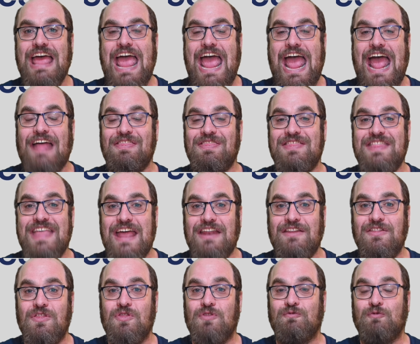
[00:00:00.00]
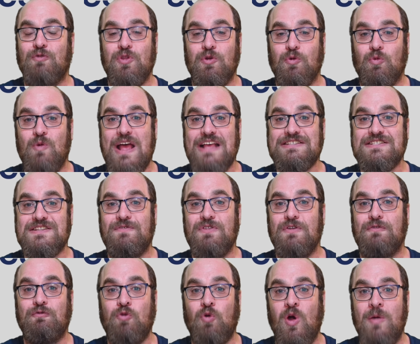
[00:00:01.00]
and then for the rest of the
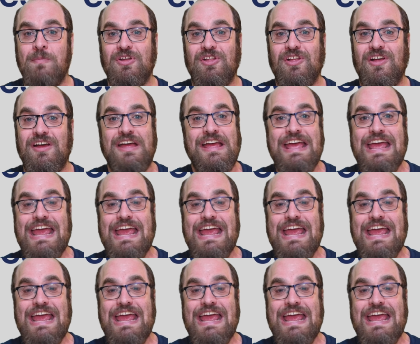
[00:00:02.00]
formula,